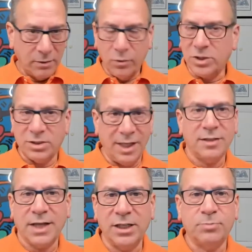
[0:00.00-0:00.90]
which
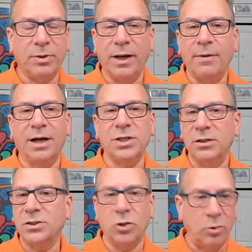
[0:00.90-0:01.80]
these days pretty much
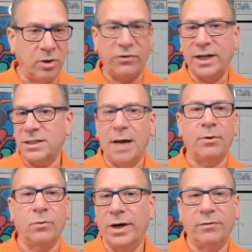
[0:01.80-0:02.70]
is Zoom or FaceTime
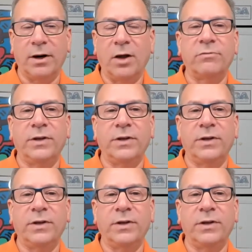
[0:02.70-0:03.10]
or whatever other